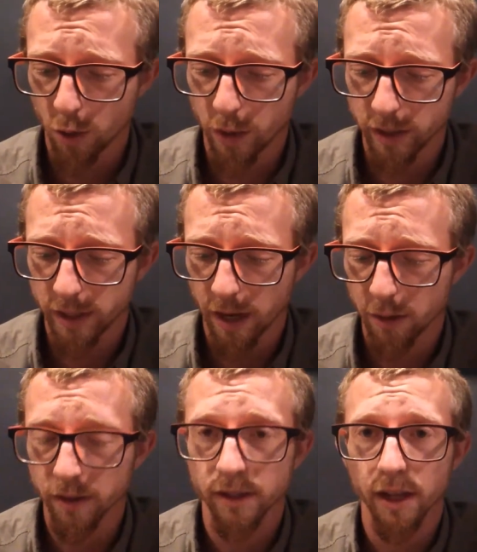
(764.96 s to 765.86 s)

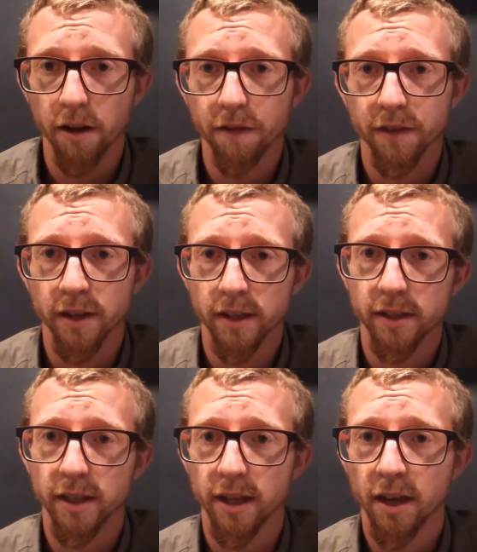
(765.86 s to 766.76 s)
Queenstown itself
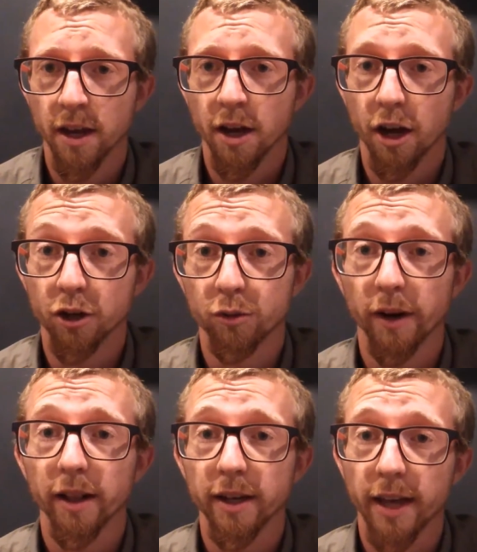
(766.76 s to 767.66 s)
is the
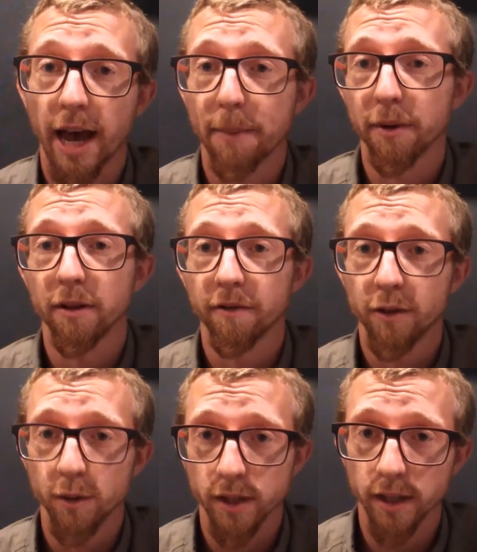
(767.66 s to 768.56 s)
adrenaline capital of
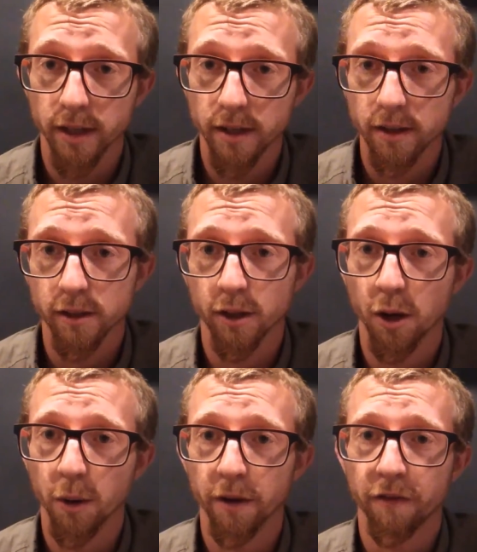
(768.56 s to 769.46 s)
New Zealand,
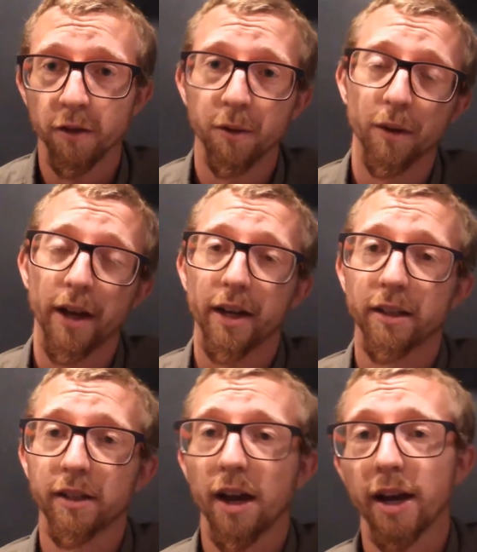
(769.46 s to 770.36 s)
so if you like
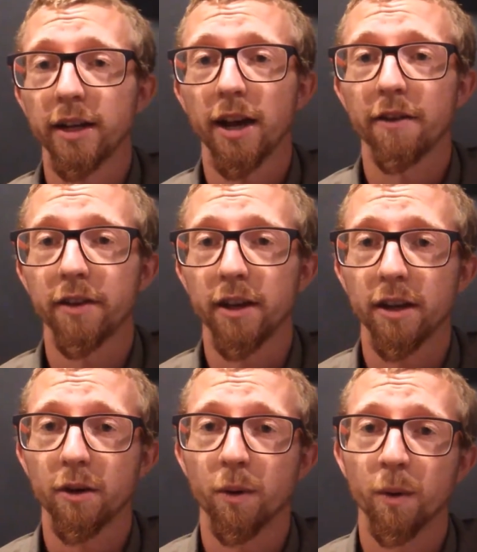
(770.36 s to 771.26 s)

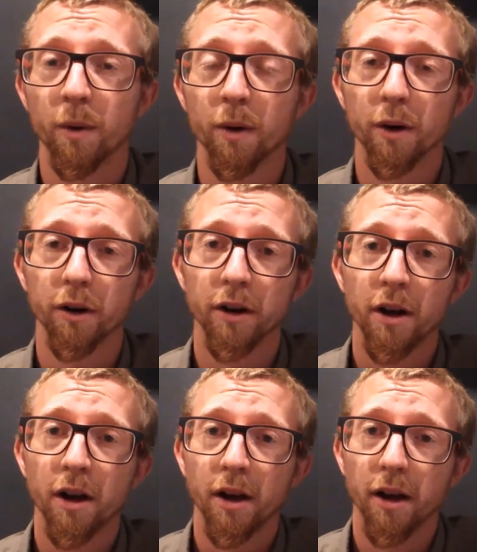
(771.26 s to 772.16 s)
skydiving or
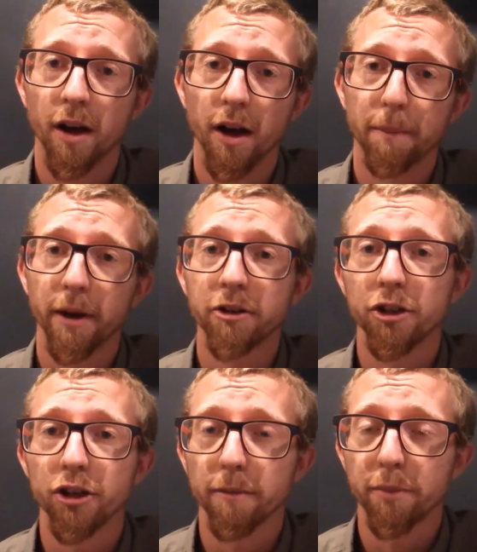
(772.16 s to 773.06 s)

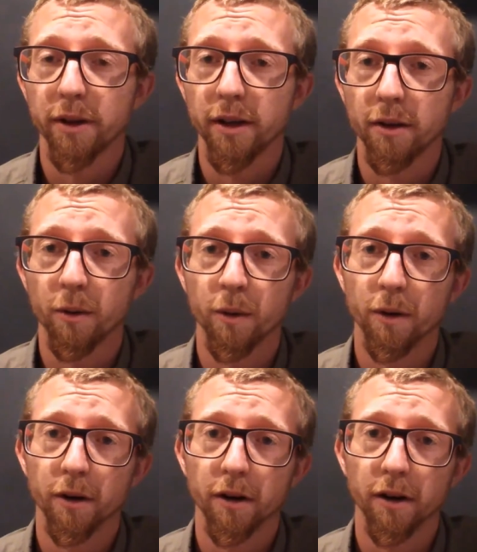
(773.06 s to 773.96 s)
bungee jumping
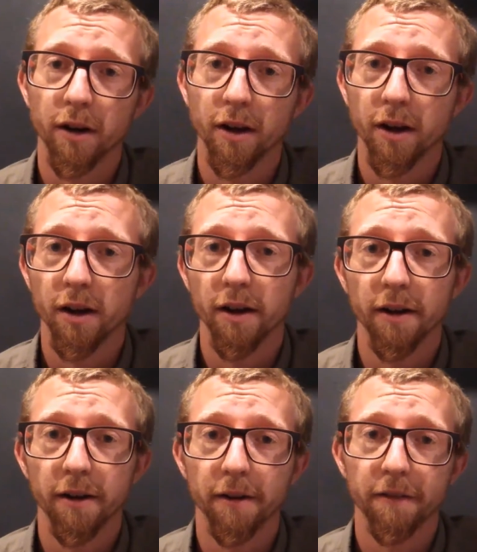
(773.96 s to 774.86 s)

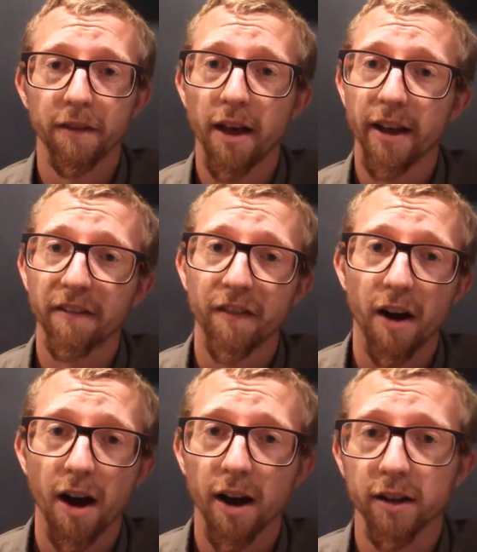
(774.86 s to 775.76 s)
or flying
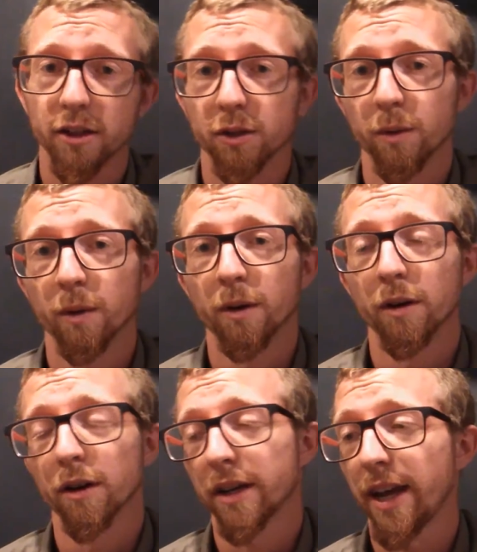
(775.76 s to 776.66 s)
fox
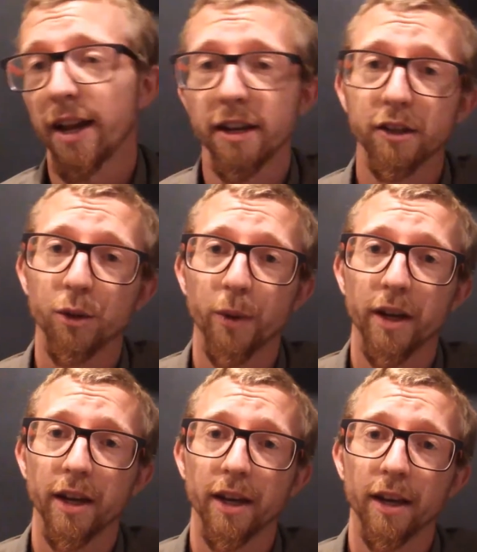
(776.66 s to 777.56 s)
or canyon
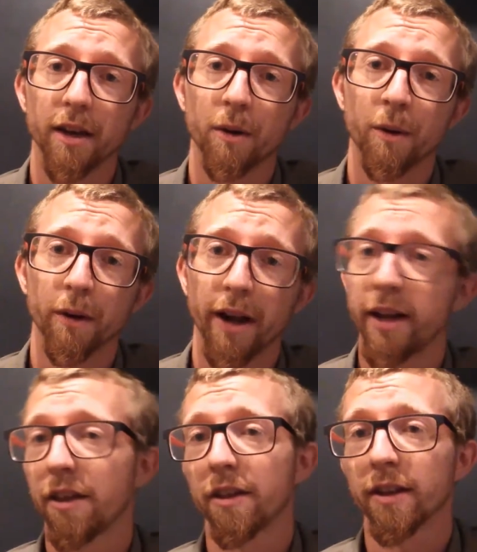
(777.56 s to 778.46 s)
swinging or
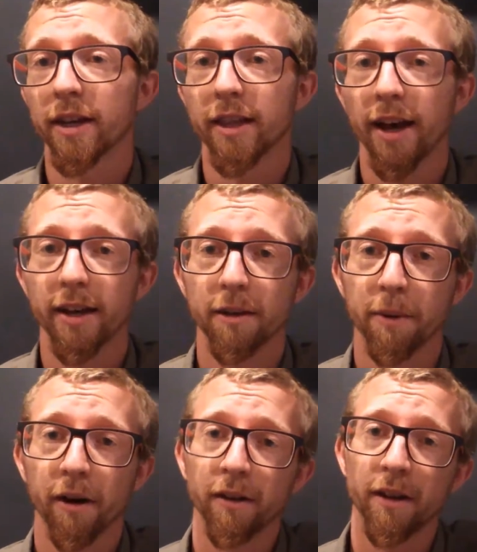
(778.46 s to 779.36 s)
anything like that,
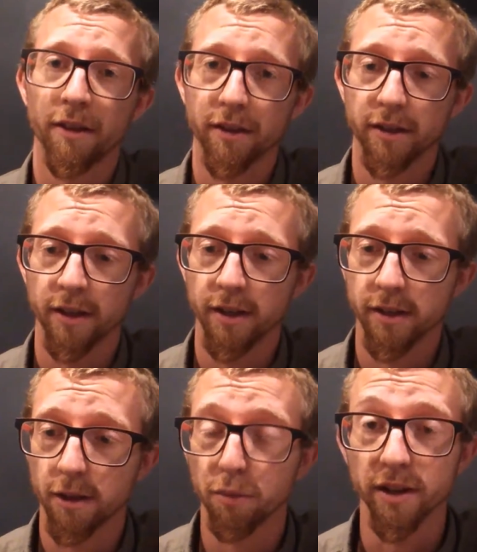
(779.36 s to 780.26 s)
apparently this
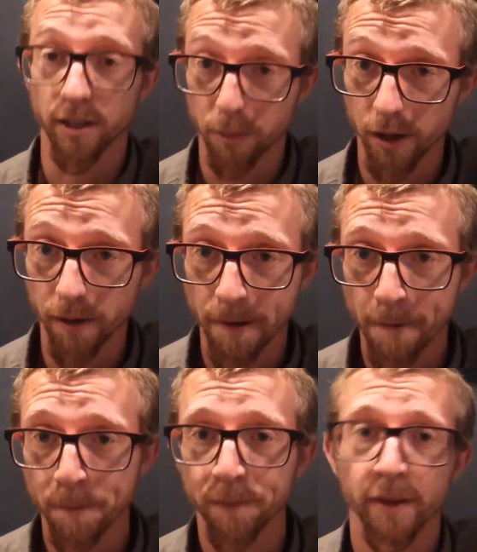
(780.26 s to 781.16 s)
is the place to be.
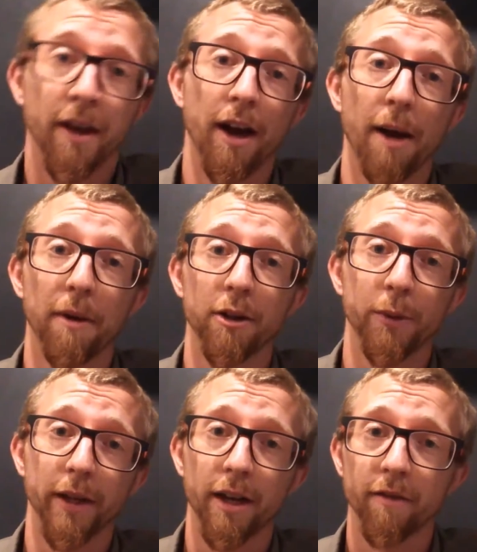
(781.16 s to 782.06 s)
I'm not
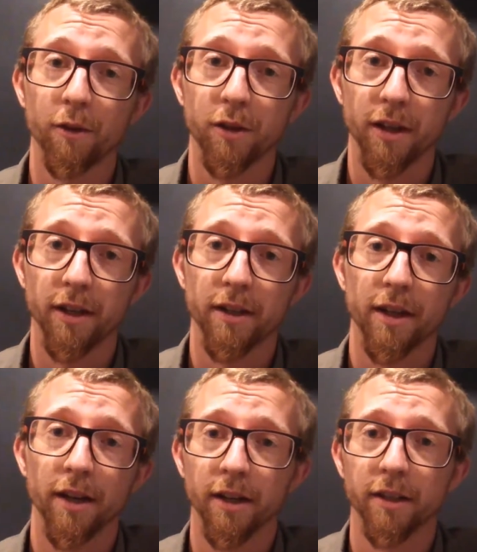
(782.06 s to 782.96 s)
doing any of those things
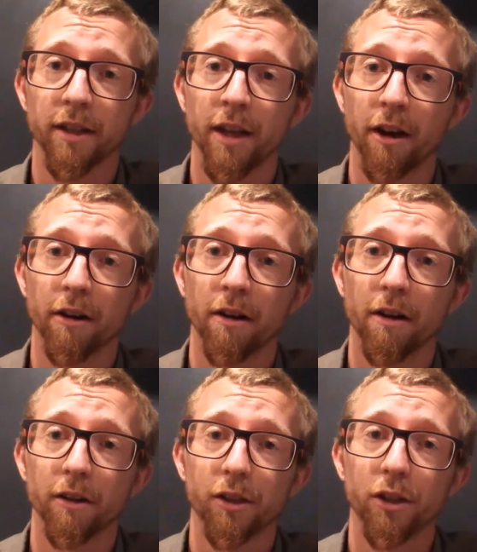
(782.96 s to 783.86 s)
because they are
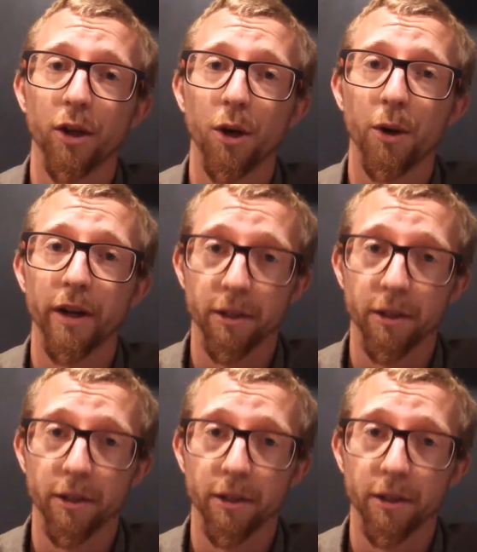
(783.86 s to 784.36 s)
all so